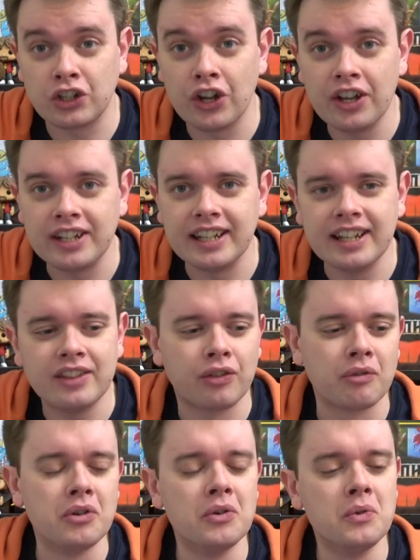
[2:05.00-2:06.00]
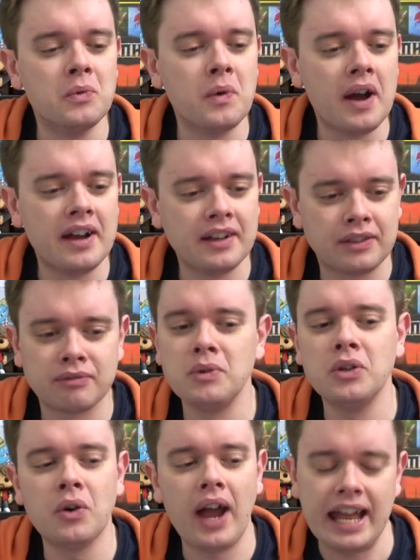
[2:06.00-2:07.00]
journey through uh, through
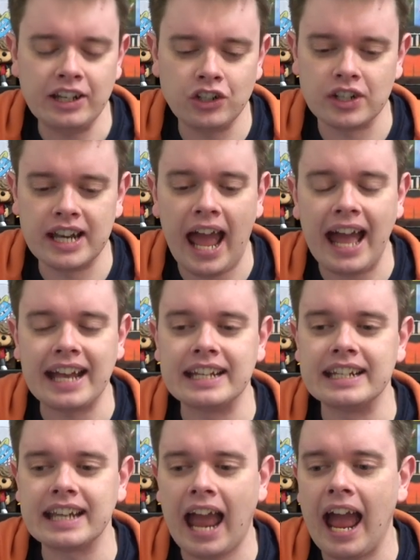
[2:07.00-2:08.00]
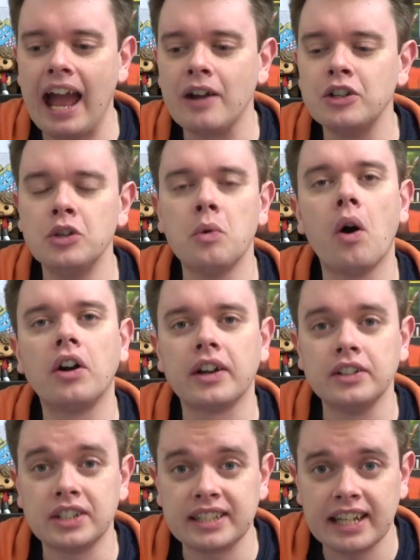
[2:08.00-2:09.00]
your engine and how you are
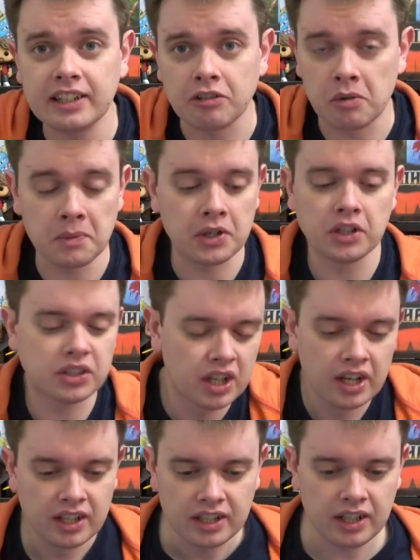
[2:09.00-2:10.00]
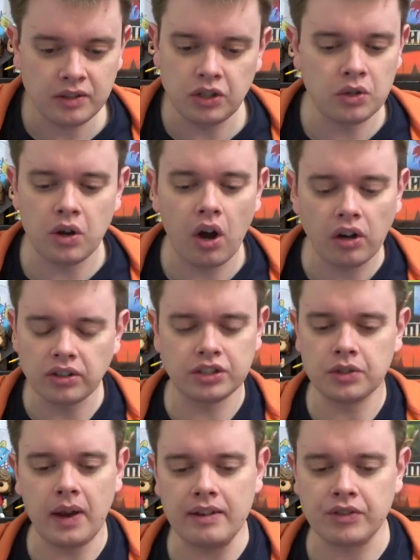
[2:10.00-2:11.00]
going to tailor it because you, know, you can't
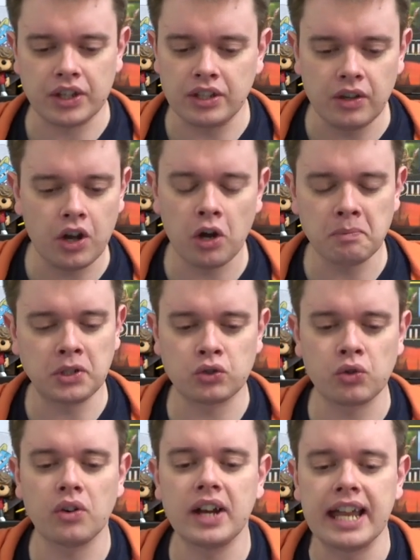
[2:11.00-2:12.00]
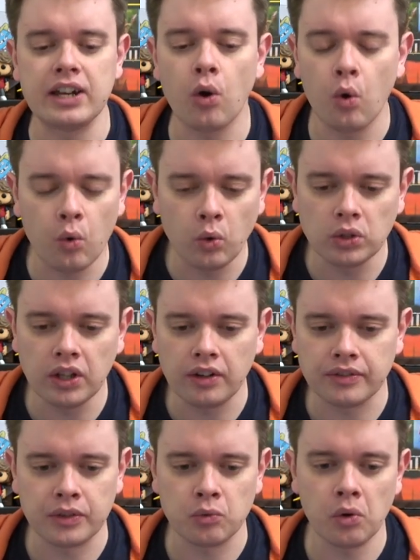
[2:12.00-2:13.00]
do everything. You can't be strong in all
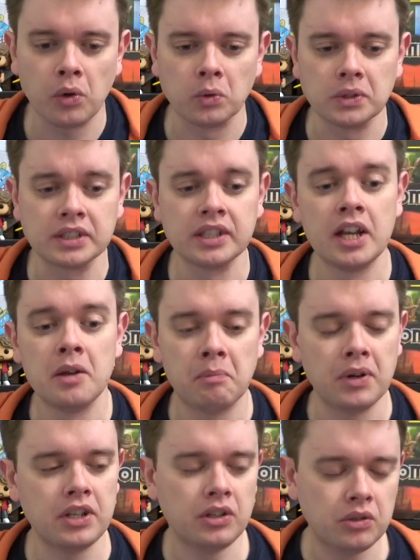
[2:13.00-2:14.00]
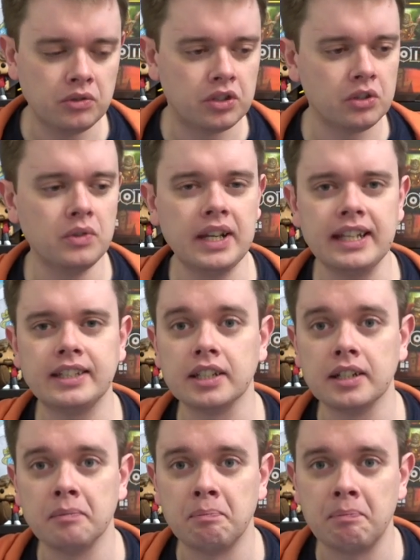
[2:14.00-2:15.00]
of the roles but you do need
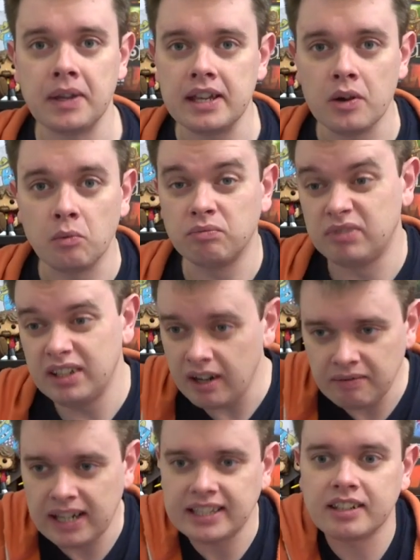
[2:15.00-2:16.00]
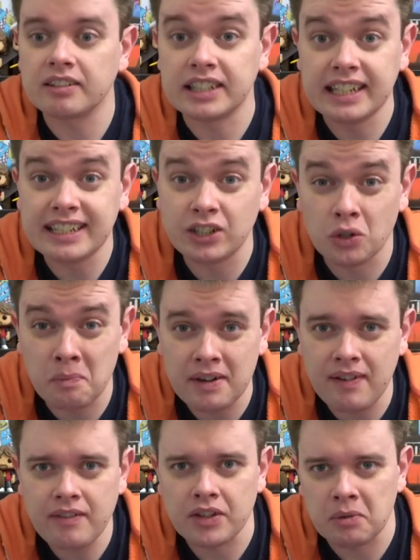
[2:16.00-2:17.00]
to be a, you don't necessarily need to do a bit
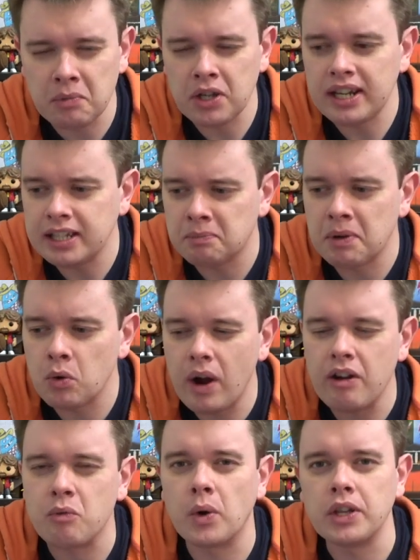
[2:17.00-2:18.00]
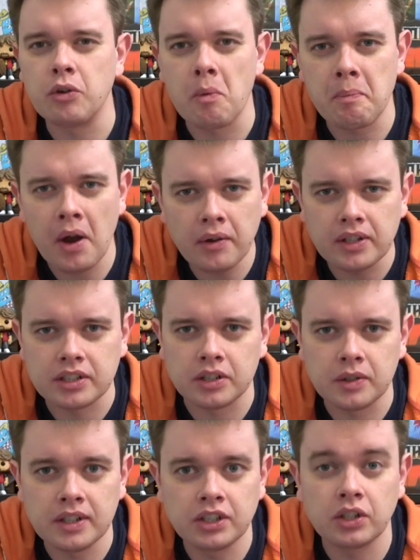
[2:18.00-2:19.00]
of everything but you need to be aware of what your opponents are
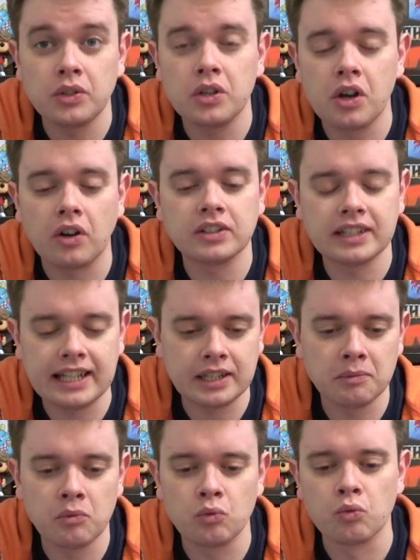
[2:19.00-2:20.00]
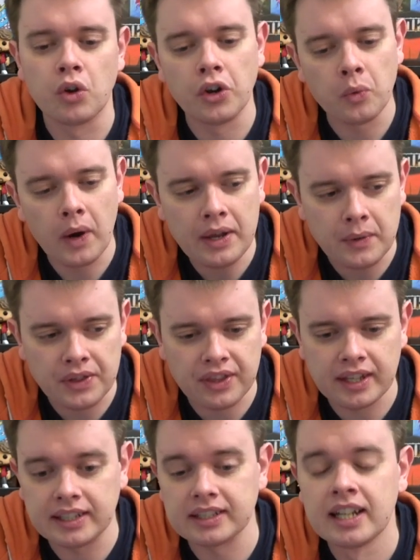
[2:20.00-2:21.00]
doing so you can't let them run away with
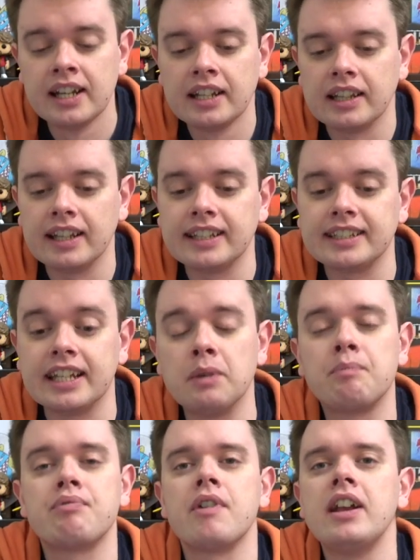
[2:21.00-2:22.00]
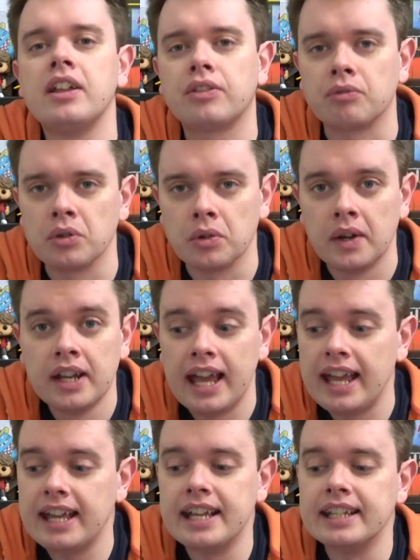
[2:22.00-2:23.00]
things like say the breakthrough
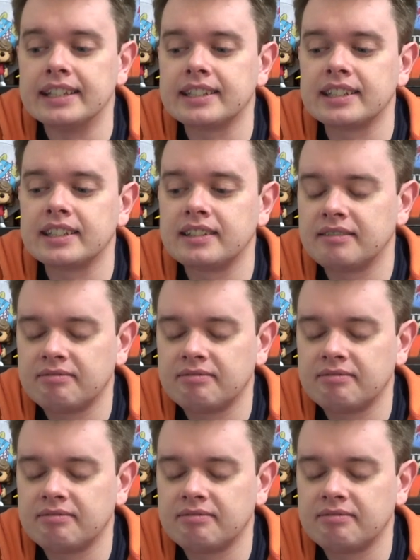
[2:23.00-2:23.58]
is